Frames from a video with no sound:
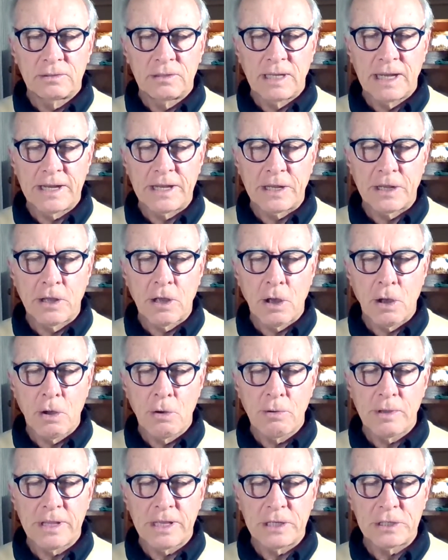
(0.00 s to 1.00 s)
Letting
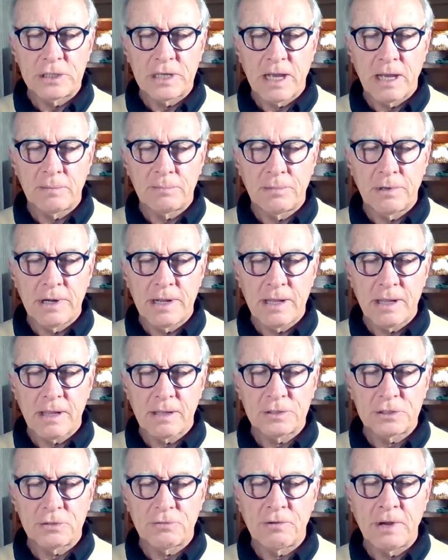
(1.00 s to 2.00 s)
go with each
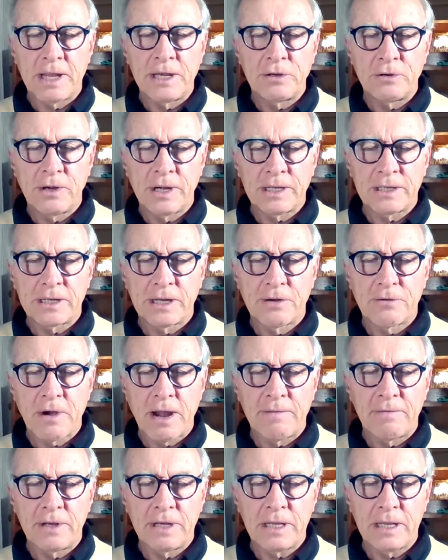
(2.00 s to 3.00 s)
out-breath, surrendering to
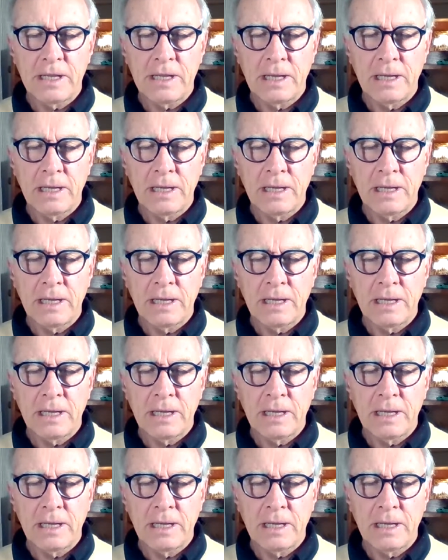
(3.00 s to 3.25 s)
gravity.